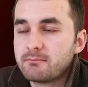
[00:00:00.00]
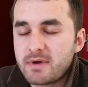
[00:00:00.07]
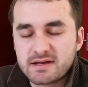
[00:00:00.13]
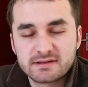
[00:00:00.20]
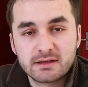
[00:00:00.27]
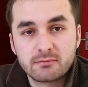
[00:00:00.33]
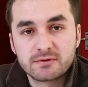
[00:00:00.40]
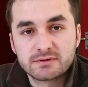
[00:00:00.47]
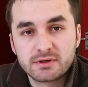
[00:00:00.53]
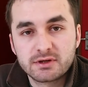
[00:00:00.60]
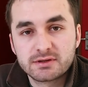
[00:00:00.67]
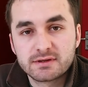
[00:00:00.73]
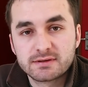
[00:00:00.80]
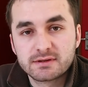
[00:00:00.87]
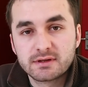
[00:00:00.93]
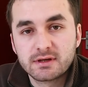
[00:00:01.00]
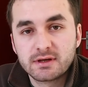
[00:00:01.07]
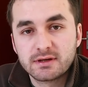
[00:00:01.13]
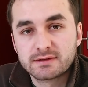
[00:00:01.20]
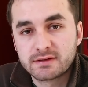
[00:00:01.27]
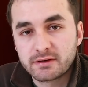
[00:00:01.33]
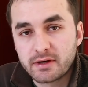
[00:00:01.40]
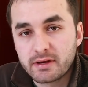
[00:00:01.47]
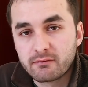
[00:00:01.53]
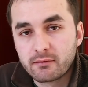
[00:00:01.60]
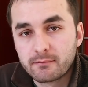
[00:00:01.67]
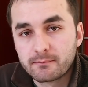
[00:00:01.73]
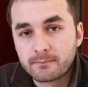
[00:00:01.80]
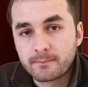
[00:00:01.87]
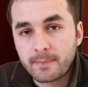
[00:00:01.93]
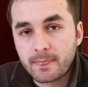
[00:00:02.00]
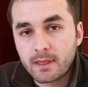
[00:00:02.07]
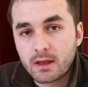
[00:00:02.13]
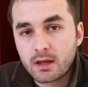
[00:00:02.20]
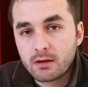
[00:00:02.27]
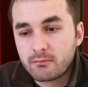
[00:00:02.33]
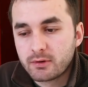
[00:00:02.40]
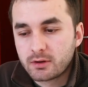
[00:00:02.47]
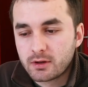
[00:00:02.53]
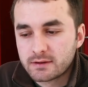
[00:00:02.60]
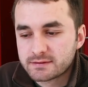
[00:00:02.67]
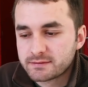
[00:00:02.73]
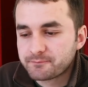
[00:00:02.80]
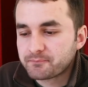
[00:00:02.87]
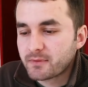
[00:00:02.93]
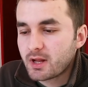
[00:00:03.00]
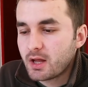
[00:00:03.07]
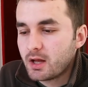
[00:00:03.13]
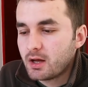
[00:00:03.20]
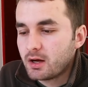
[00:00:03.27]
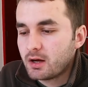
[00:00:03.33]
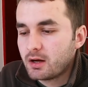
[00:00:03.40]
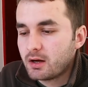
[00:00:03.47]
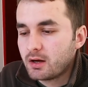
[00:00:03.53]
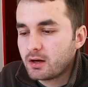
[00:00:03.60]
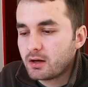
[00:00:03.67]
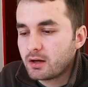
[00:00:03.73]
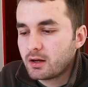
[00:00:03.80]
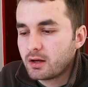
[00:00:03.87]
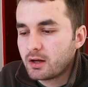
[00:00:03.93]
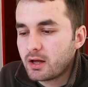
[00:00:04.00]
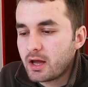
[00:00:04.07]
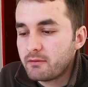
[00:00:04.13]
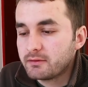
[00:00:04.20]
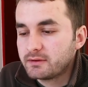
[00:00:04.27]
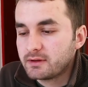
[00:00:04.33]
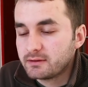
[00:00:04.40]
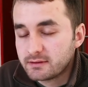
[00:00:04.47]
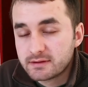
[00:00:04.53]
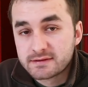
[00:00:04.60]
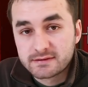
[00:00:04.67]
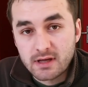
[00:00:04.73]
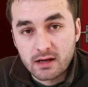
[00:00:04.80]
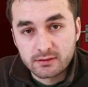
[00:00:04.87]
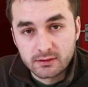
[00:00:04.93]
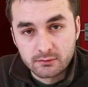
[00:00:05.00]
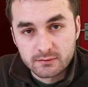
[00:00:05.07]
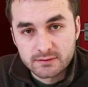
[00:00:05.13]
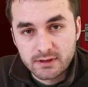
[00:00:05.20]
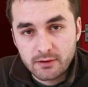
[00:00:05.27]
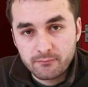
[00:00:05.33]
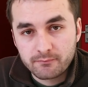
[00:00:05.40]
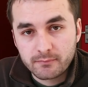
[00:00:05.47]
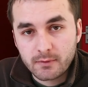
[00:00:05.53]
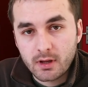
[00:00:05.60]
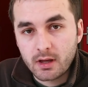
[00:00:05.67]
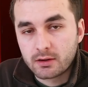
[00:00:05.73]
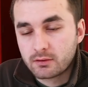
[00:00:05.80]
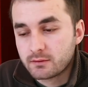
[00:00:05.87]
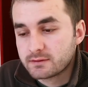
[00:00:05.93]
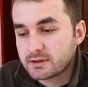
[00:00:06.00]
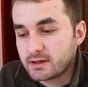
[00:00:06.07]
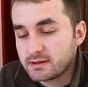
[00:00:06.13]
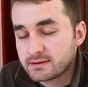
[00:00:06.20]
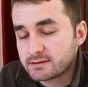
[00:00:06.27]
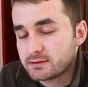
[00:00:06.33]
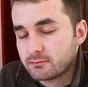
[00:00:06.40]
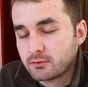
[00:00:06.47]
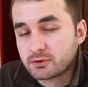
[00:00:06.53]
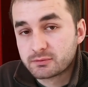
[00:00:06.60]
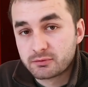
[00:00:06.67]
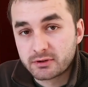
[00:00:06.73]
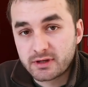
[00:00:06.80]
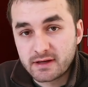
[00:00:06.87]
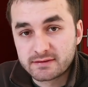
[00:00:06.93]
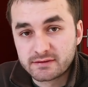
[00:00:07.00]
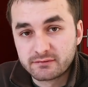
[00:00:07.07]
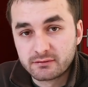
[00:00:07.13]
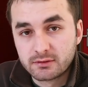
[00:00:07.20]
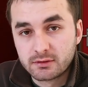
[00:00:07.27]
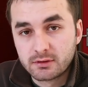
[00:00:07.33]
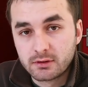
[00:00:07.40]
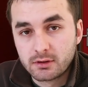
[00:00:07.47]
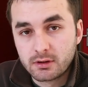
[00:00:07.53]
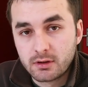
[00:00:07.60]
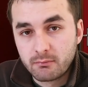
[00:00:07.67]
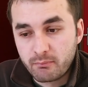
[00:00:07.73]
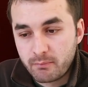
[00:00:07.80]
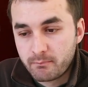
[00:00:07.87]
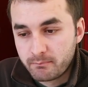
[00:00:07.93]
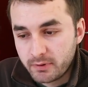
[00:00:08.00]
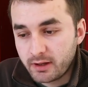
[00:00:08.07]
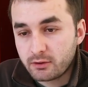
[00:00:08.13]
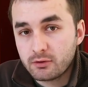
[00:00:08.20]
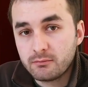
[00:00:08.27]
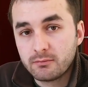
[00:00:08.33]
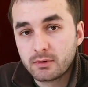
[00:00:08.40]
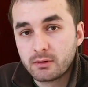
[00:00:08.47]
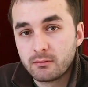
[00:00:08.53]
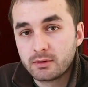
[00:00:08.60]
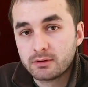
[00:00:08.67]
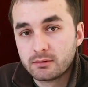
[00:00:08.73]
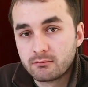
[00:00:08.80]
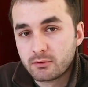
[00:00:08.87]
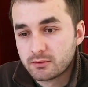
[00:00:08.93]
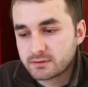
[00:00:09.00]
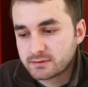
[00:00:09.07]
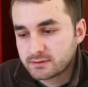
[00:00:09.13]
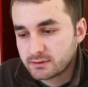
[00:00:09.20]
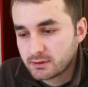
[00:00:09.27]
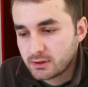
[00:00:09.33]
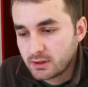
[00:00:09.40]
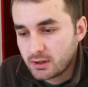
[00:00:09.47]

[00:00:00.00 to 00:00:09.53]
mass demonstrations in Sarajevo, because everything did start in Tuzla, and Tuzla is the most progressive plenum with the most